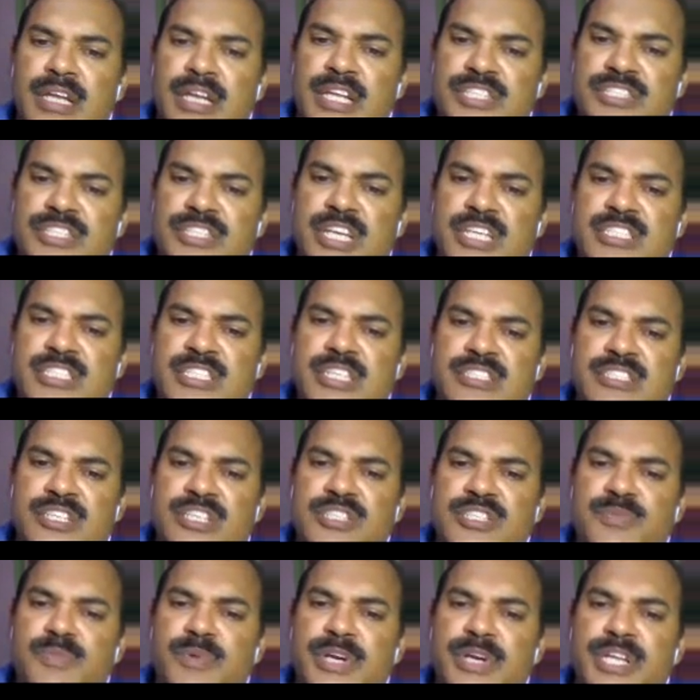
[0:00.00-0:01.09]
the wrist
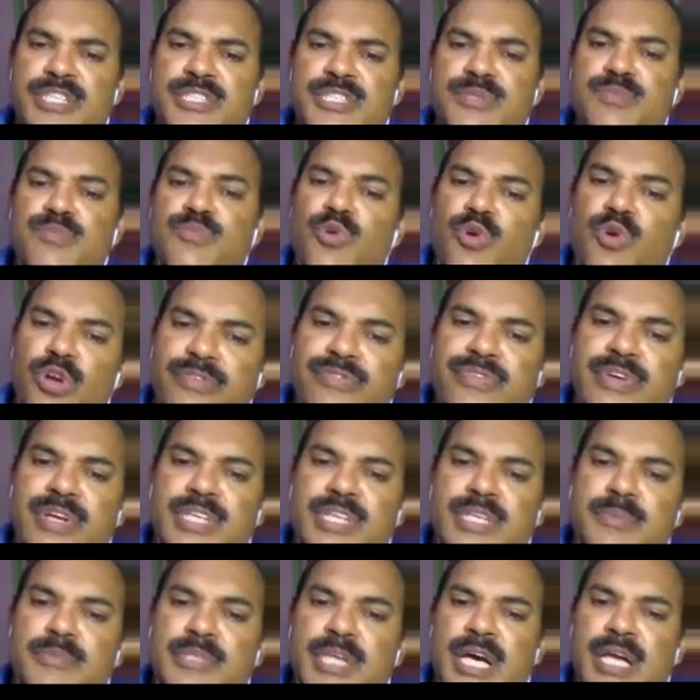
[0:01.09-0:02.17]
extension splint is more
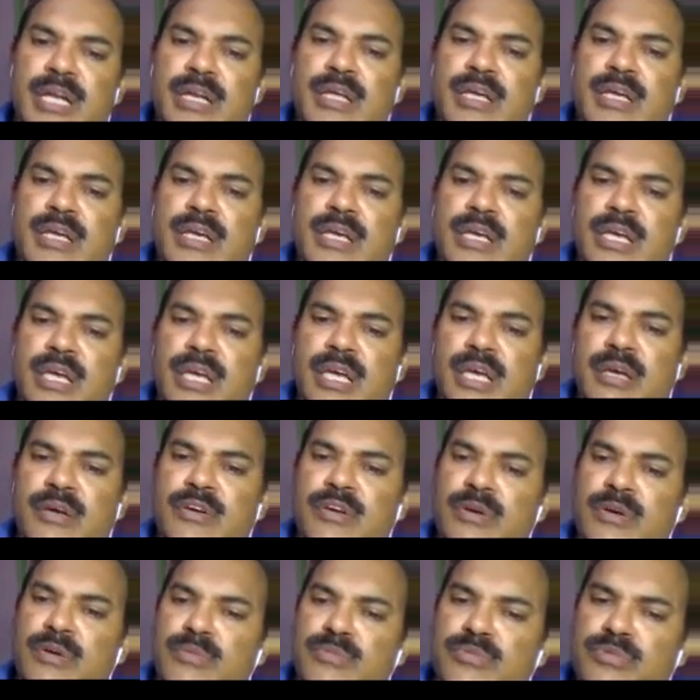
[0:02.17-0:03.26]
effective than
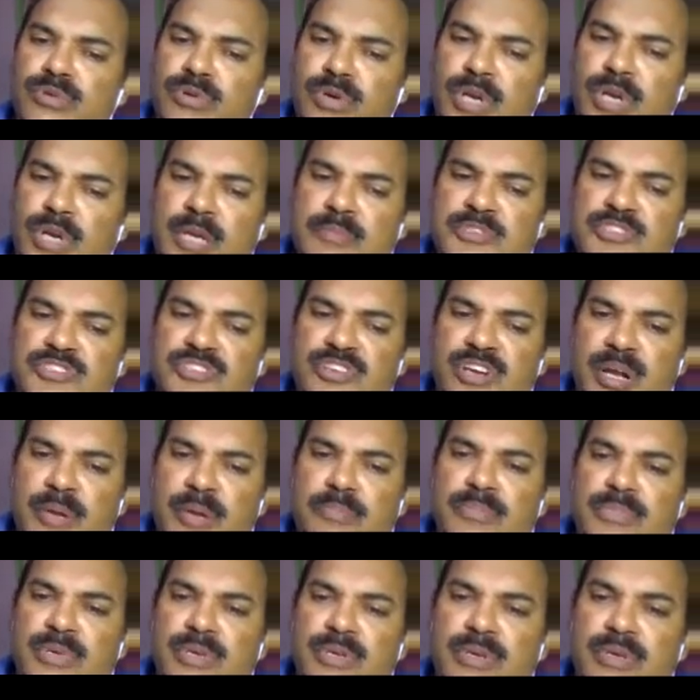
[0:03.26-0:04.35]
a forearm
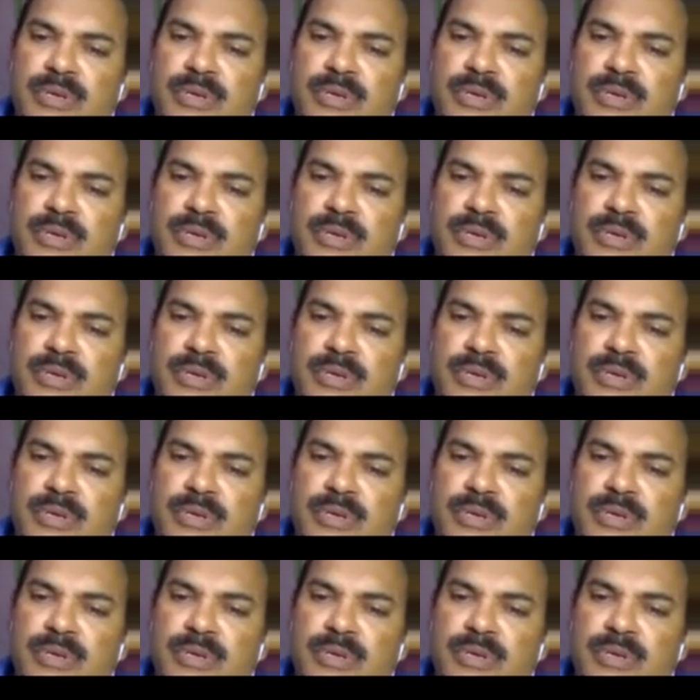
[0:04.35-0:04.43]
strap.